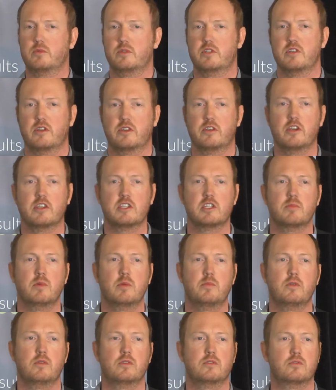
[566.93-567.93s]
which is our customer
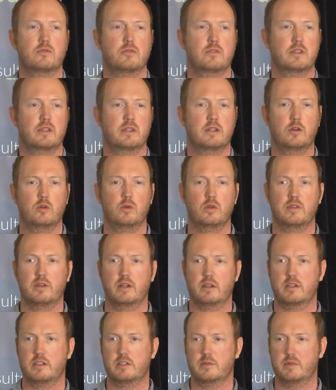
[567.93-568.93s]
portal that all of
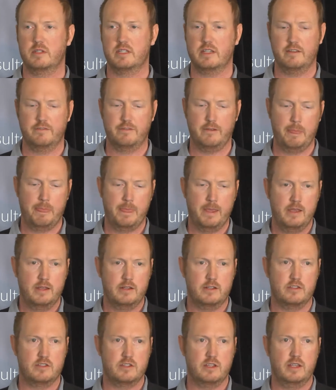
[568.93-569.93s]
our customers have
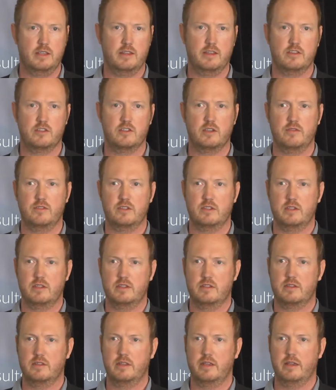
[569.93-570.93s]
to see their
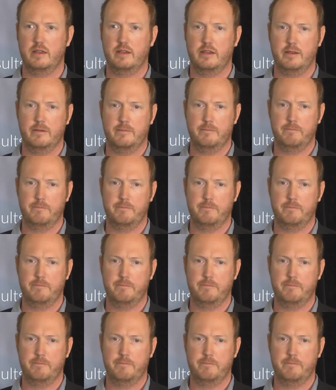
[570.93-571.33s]
services, their